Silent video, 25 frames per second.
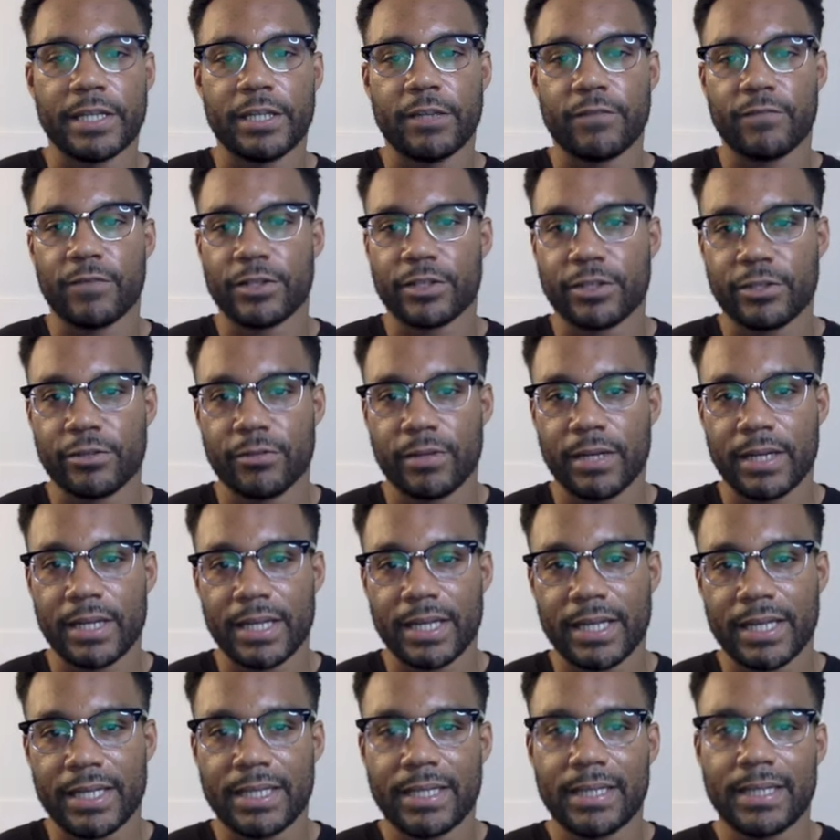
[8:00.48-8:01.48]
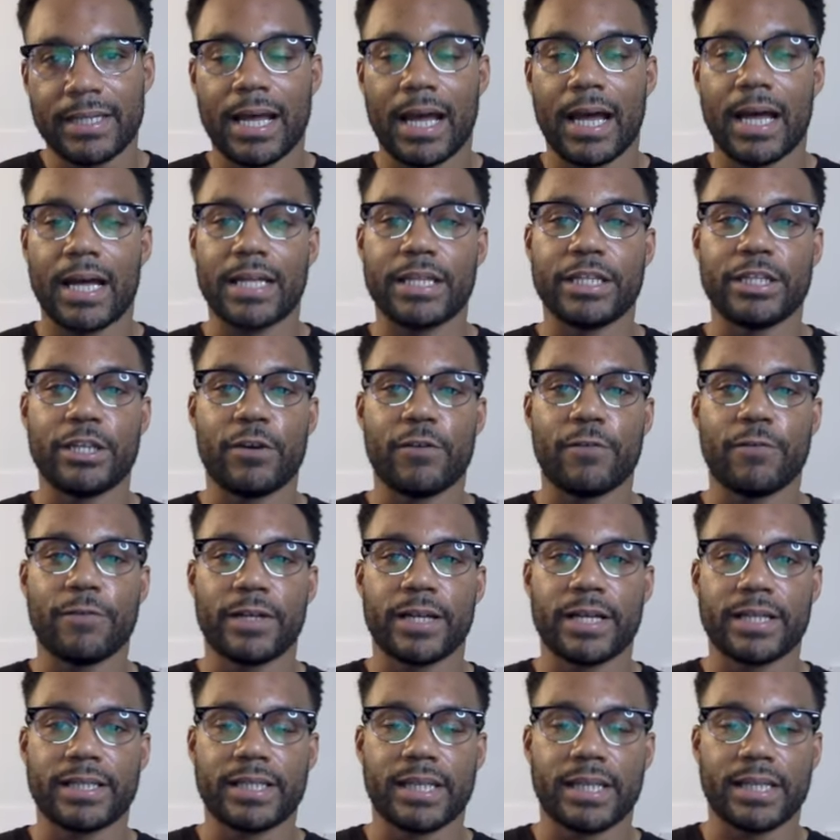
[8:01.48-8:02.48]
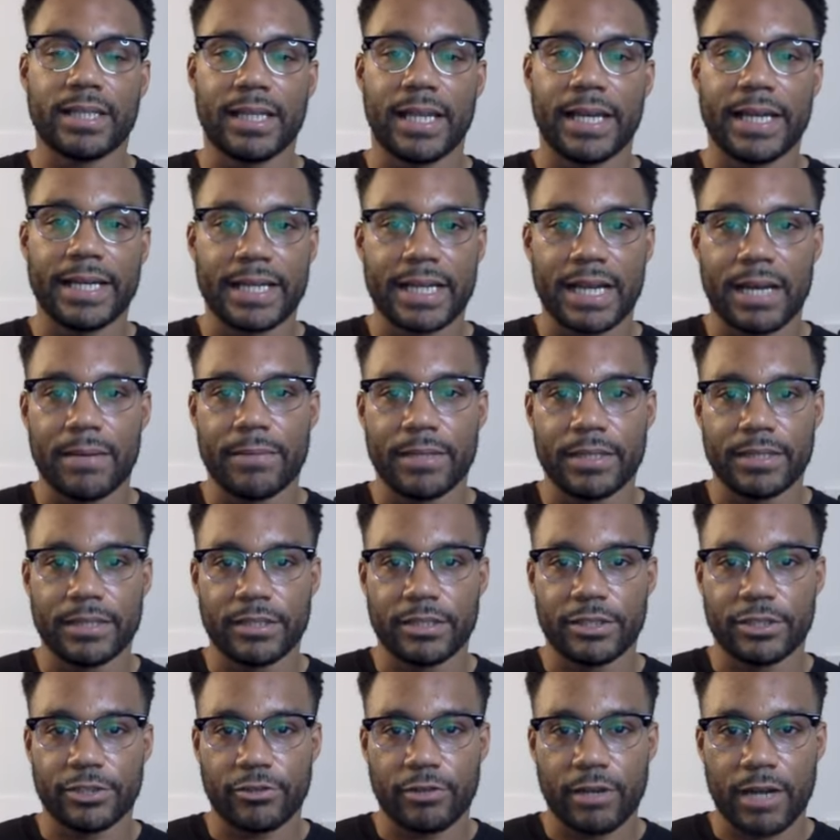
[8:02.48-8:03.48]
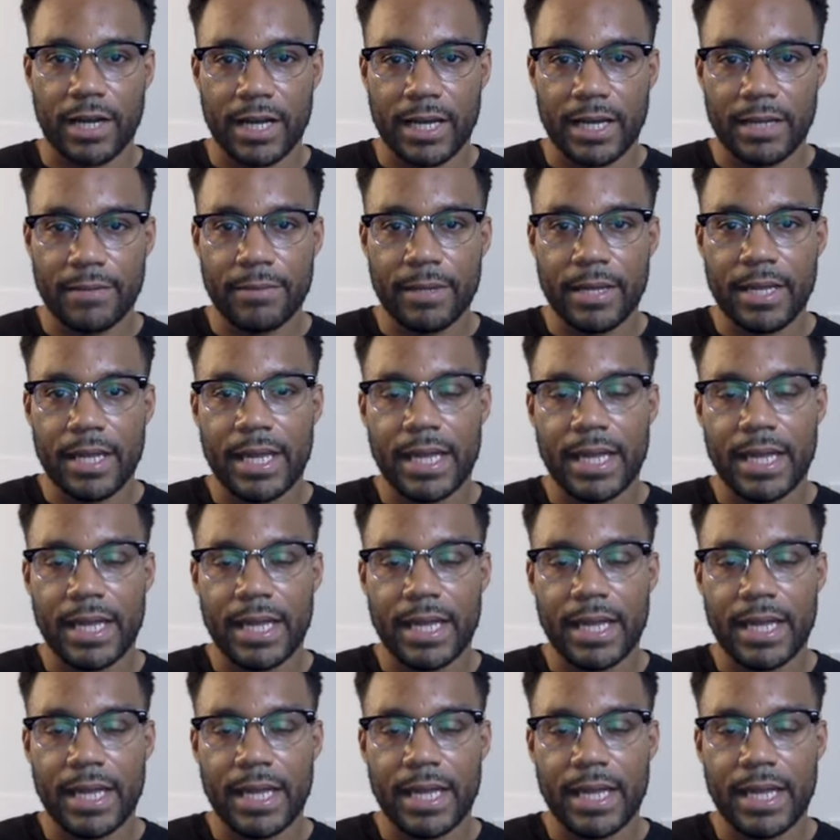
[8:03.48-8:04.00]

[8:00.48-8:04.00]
you for tuning in. Don't forget to like, comment, and subscribe.